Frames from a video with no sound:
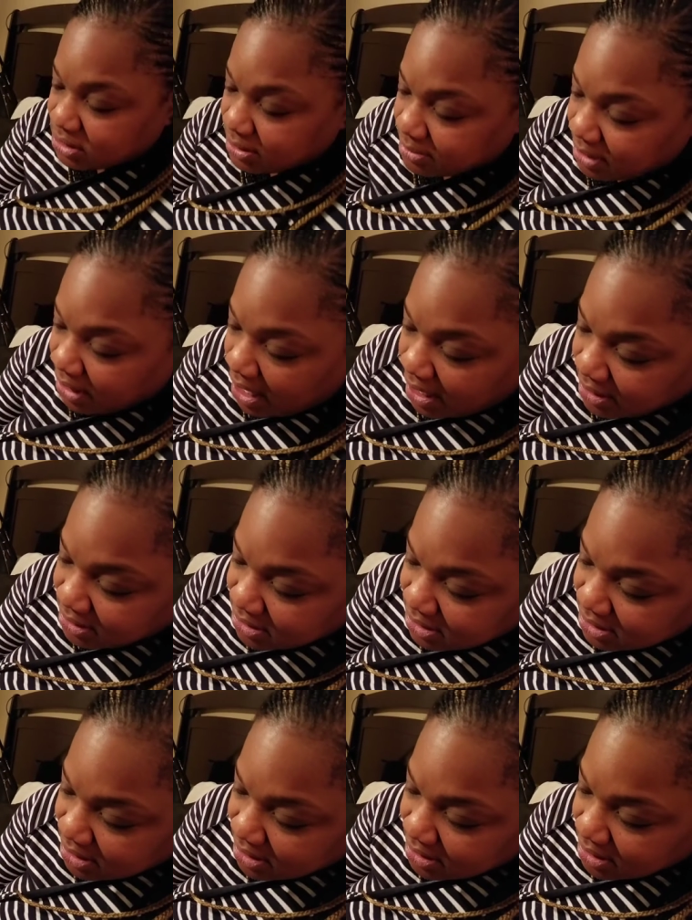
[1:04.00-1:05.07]
wants him to gain,
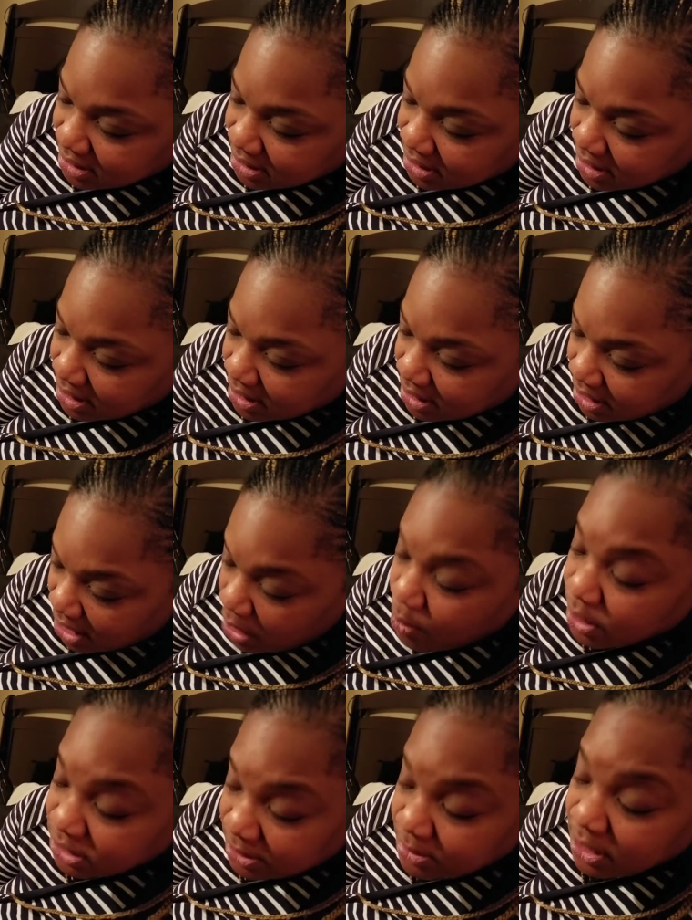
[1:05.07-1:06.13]
he
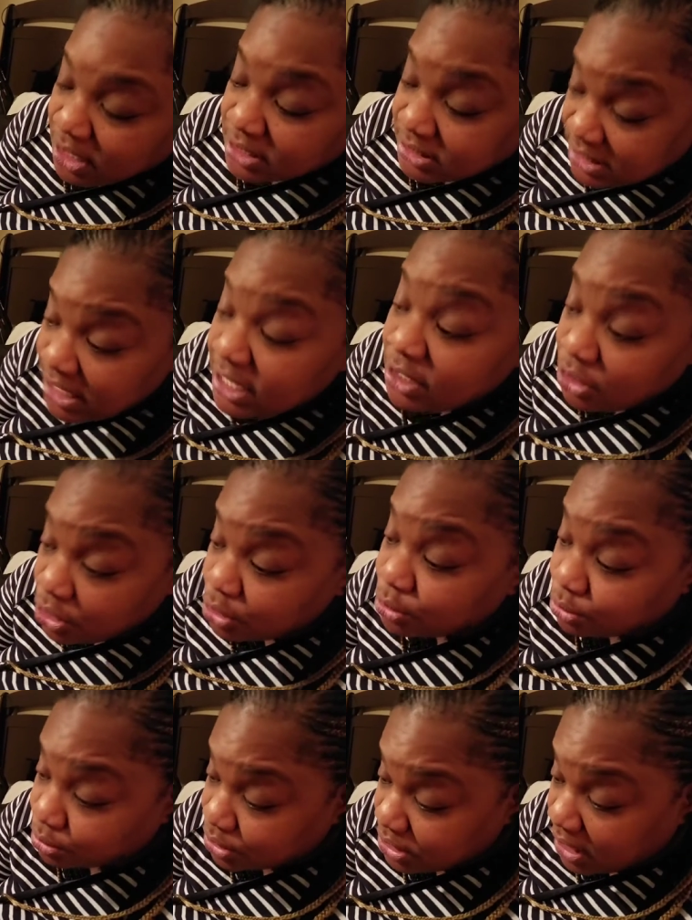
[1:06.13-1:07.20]
wants him to
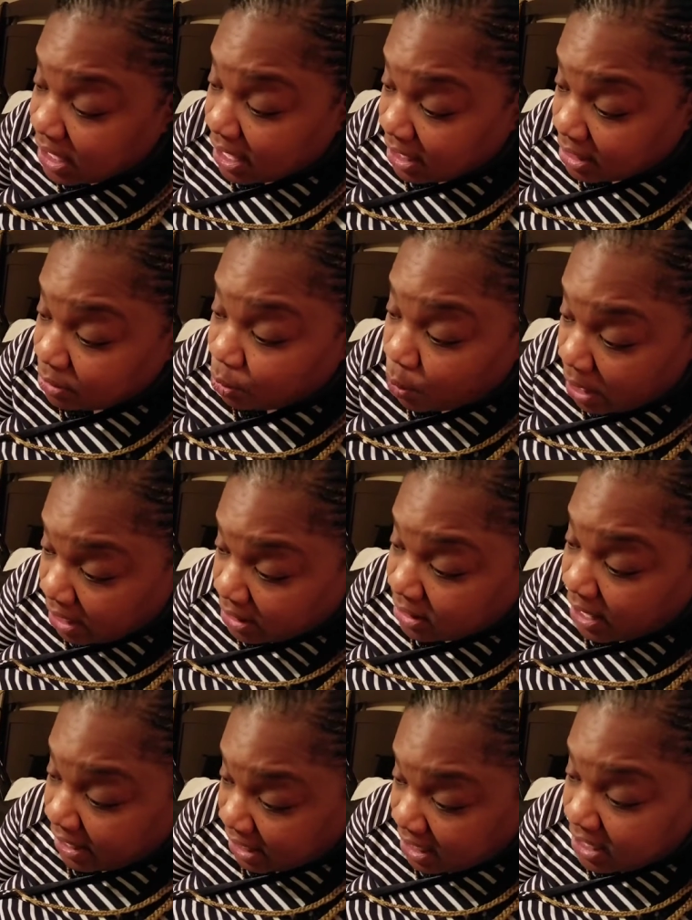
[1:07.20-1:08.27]
continue to gain
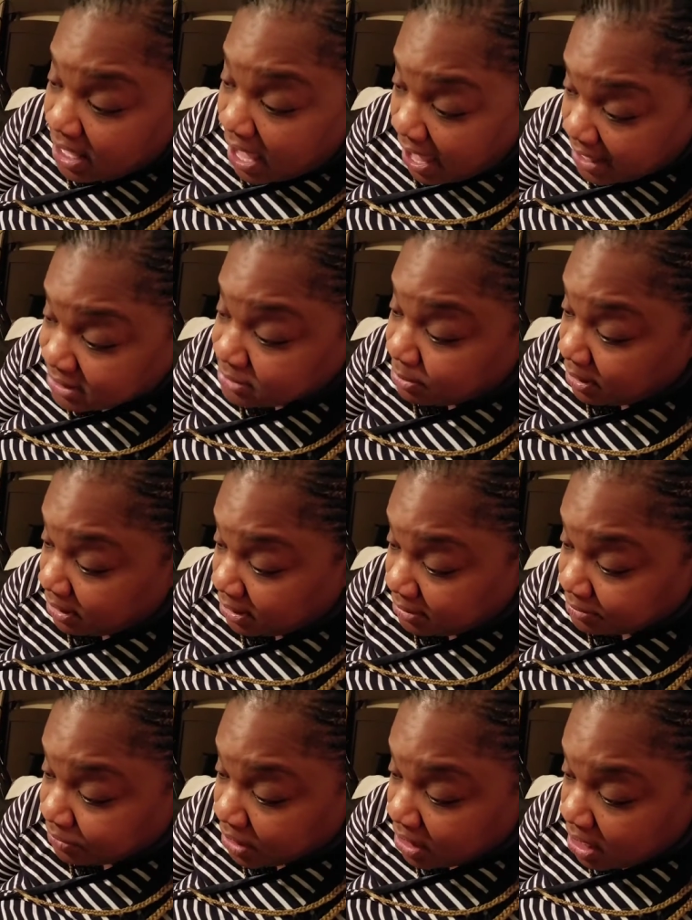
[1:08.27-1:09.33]
weight like he has
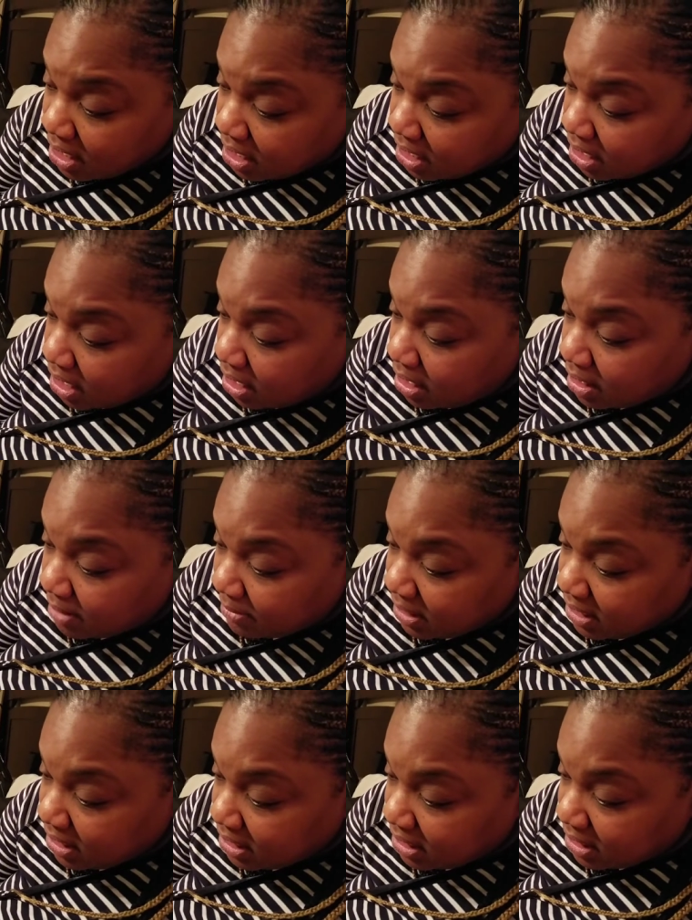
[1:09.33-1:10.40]
been. Um,
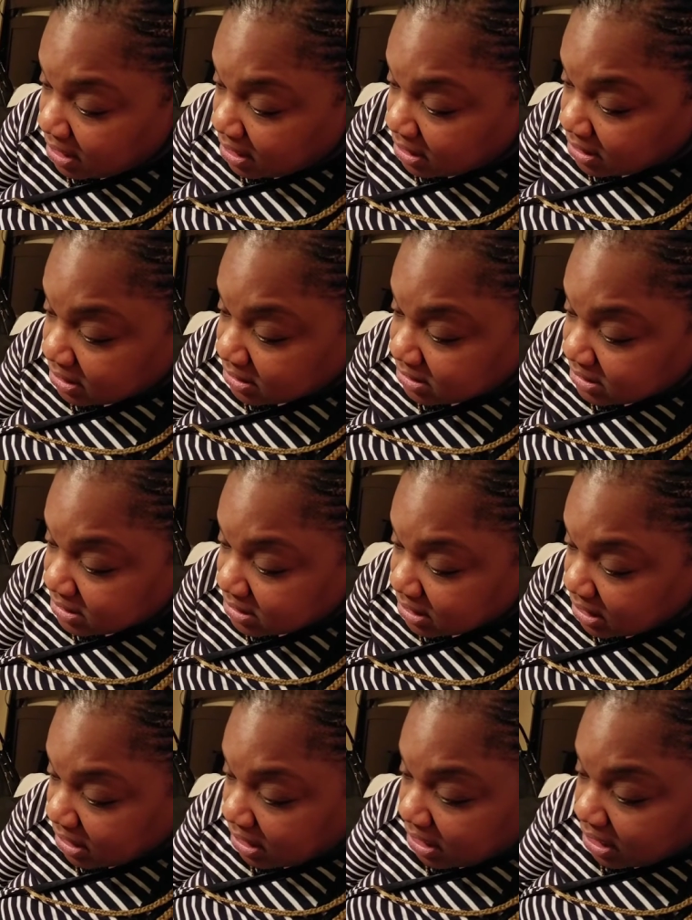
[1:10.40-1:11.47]
he is
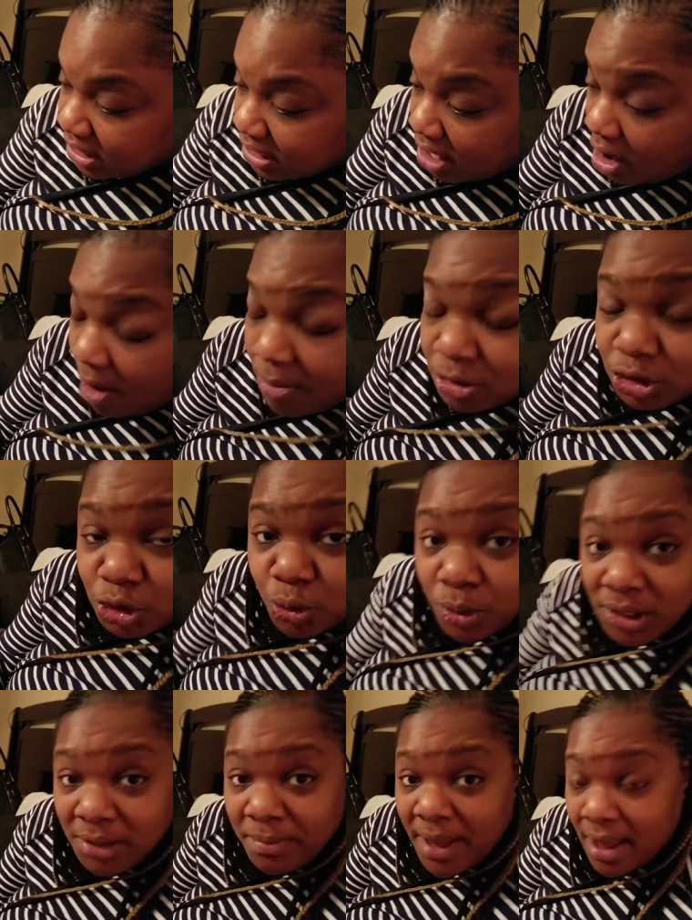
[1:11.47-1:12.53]
almost
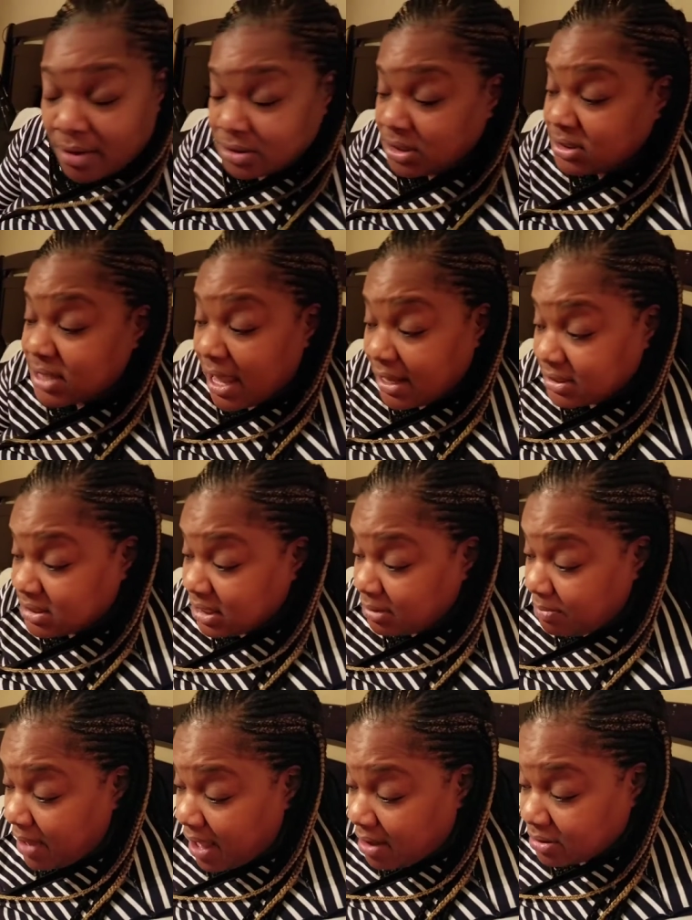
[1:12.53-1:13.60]
20 pounds. He's
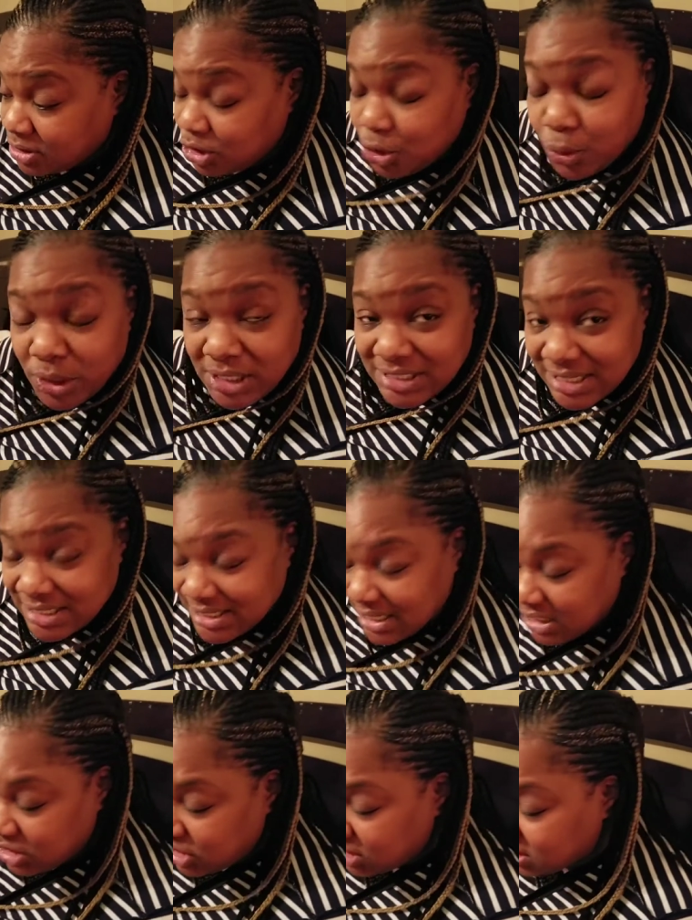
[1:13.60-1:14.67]
18 pounds, 26
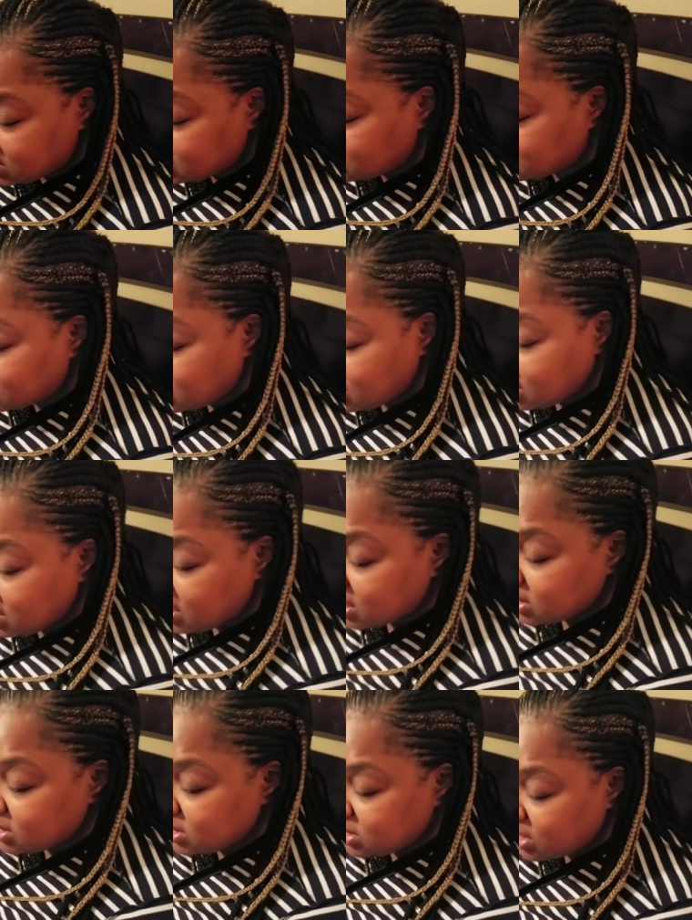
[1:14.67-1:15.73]
inches.
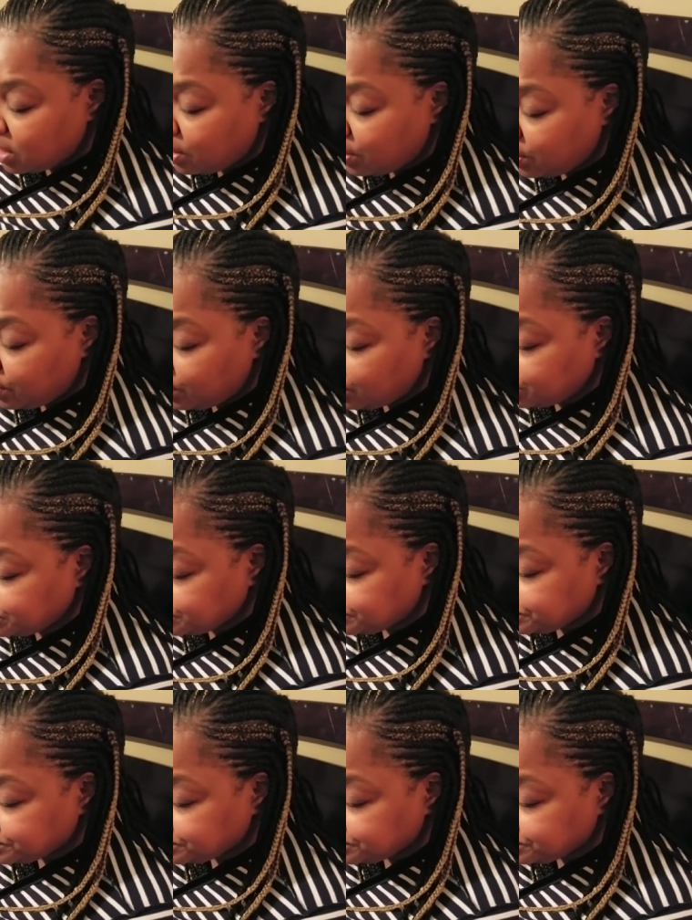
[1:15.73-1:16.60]
So